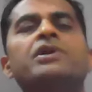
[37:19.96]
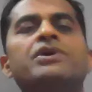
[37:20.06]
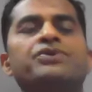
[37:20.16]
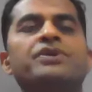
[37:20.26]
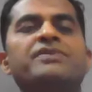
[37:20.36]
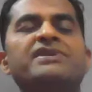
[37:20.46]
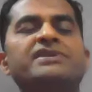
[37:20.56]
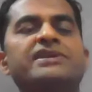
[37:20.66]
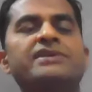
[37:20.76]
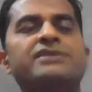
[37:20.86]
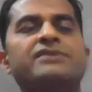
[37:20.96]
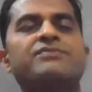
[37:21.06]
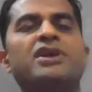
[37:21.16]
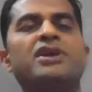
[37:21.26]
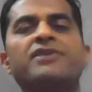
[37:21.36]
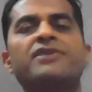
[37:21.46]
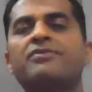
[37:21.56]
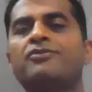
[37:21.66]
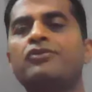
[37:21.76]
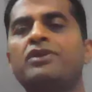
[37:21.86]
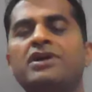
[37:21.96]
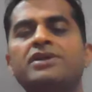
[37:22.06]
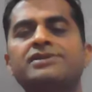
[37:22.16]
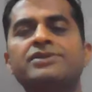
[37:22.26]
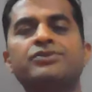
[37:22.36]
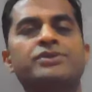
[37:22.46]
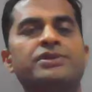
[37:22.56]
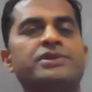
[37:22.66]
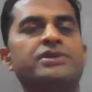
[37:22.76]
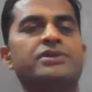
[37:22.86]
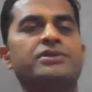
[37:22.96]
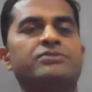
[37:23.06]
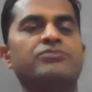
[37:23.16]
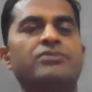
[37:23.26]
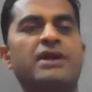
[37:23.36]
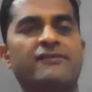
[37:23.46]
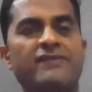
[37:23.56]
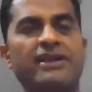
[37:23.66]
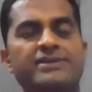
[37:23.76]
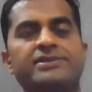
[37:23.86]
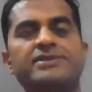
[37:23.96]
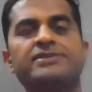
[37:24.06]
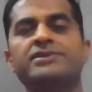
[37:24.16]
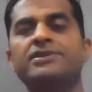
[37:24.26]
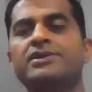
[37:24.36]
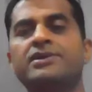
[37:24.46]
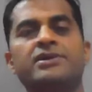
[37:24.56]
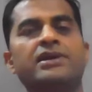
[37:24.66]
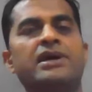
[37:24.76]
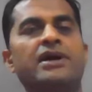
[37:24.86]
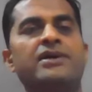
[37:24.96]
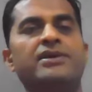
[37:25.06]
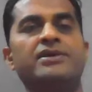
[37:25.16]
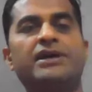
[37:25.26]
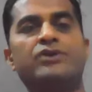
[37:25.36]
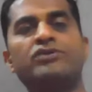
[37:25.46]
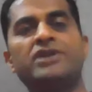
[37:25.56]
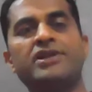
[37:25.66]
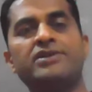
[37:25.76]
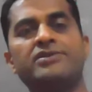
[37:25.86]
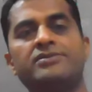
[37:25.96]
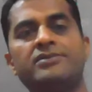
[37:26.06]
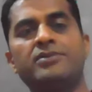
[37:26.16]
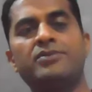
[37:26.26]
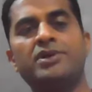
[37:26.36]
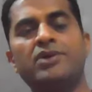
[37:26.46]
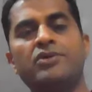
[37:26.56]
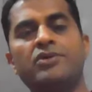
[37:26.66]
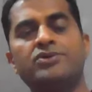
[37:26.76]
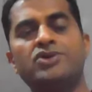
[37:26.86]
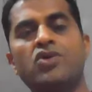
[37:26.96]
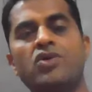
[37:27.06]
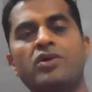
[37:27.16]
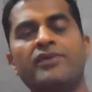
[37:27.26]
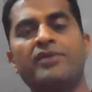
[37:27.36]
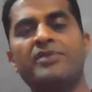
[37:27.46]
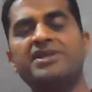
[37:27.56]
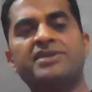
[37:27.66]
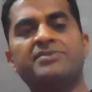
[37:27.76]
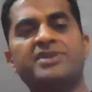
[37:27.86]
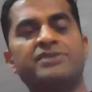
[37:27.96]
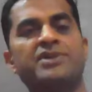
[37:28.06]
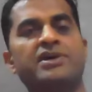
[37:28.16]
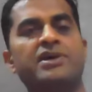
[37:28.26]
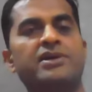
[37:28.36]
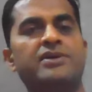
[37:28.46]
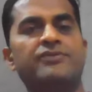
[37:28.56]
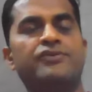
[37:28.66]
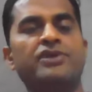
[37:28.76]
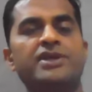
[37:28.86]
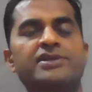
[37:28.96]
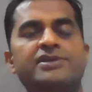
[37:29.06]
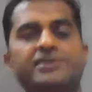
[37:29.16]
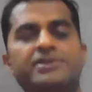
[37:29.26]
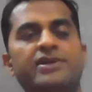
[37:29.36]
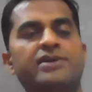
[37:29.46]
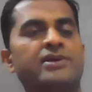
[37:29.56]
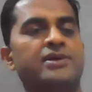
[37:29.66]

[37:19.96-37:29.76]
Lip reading: So it was a case of multiple food allergy with anaphylaxis. Yeah, and that too then is, strong family step asthma and food allergy is there.